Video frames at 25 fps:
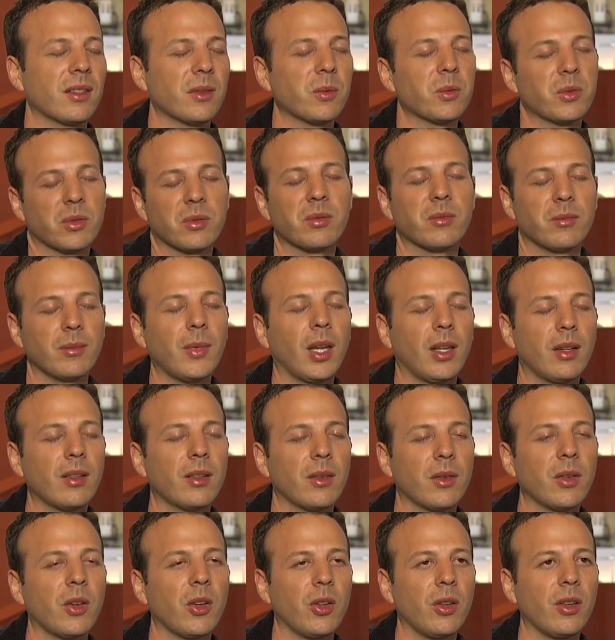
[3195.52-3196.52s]
it was a
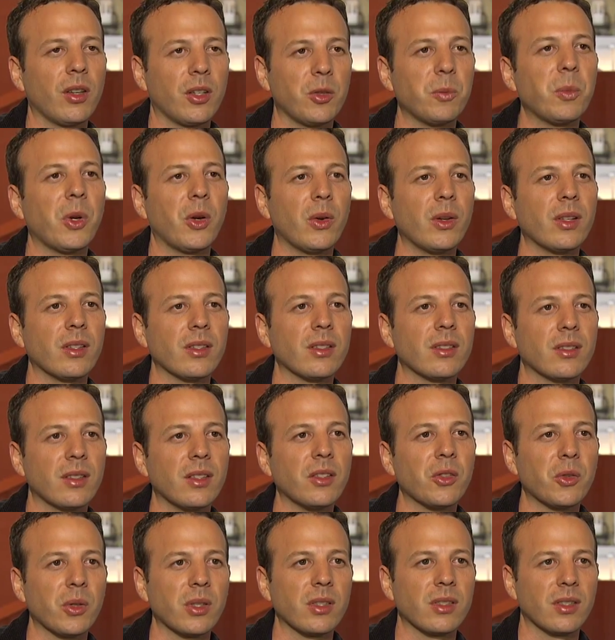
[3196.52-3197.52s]
good experience,
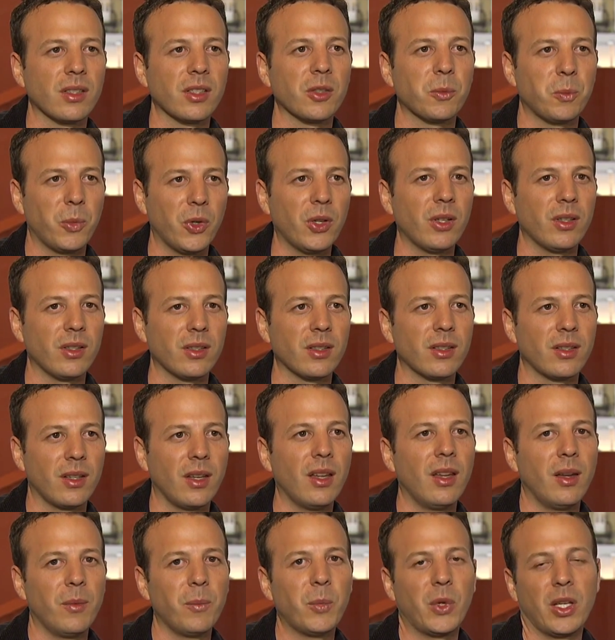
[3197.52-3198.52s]
interesting experience,
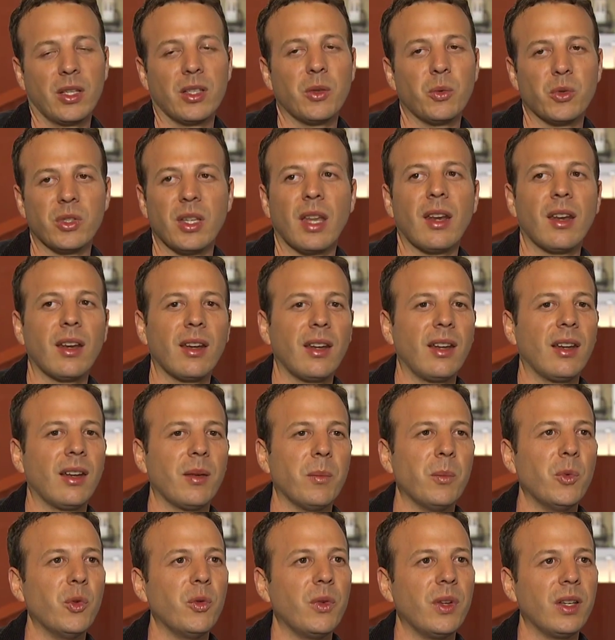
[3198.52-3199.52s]
because he was editing
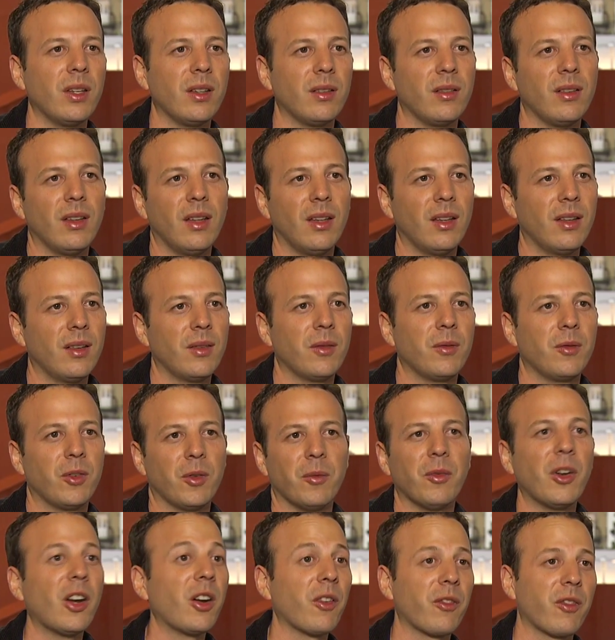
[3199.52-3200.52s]
a movie
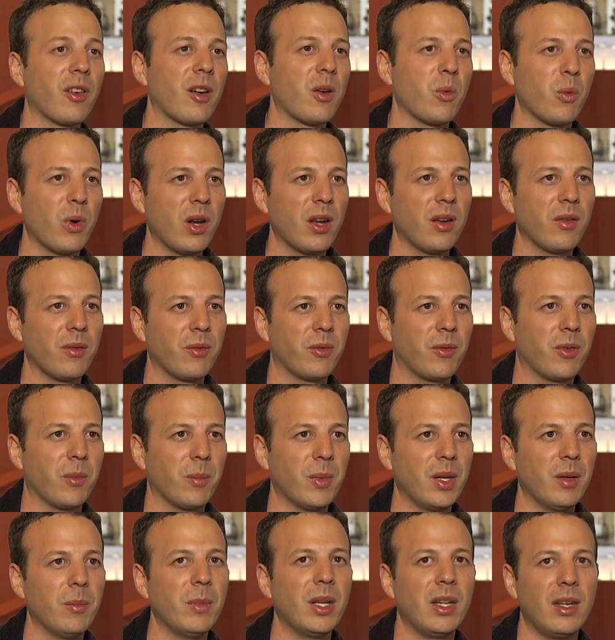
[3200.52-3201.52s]
from very far away
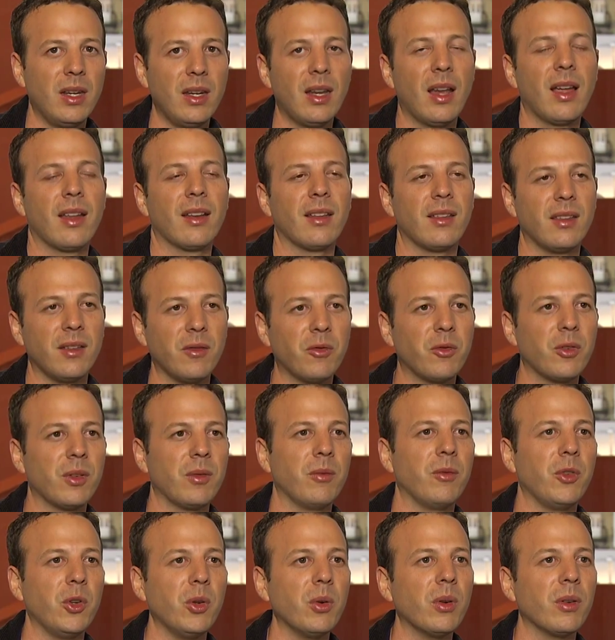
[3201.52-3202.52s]
from him, and he had a
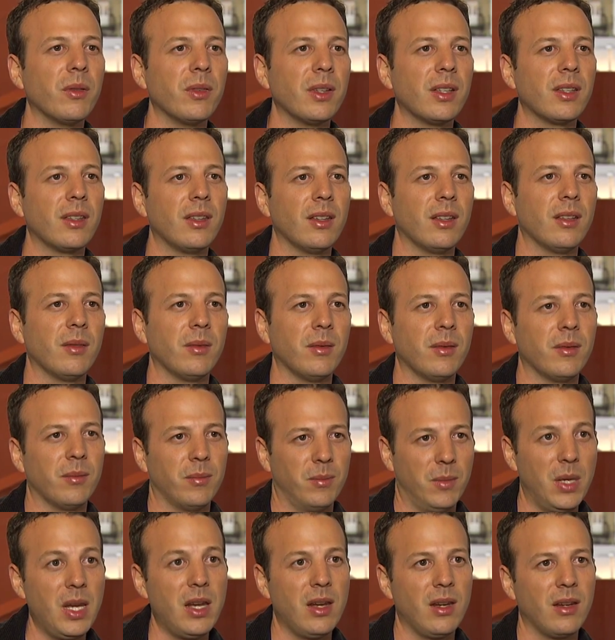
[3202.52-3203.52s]
different view of it
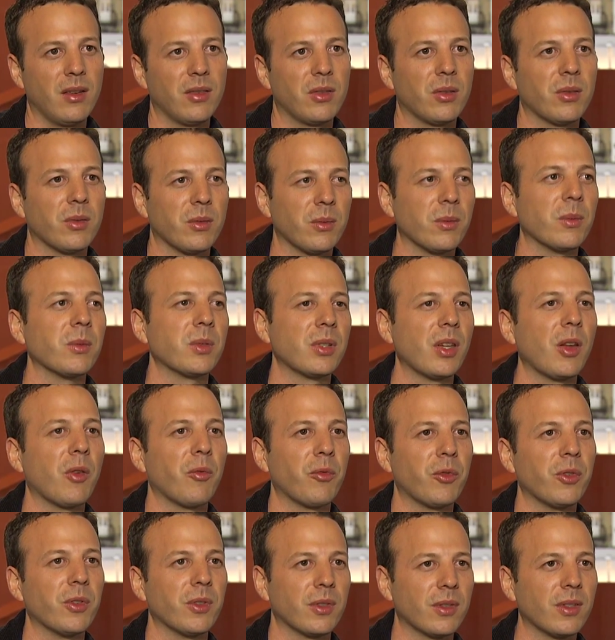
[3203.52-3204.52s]
than me, so it was
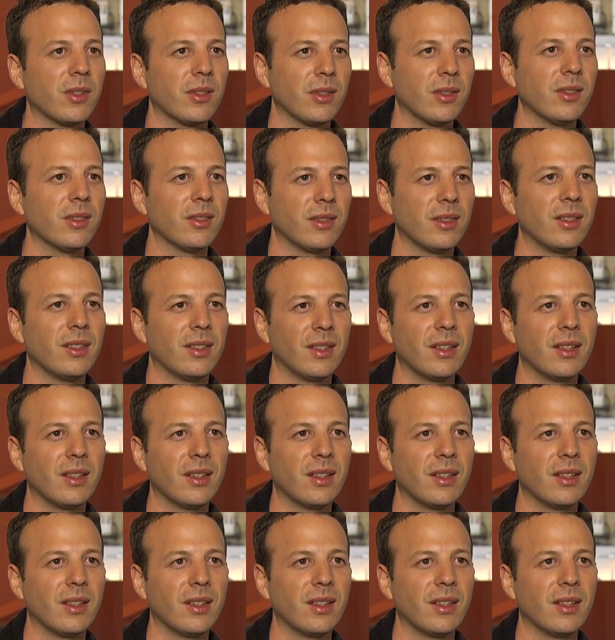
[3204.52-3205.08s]
helpful, you know.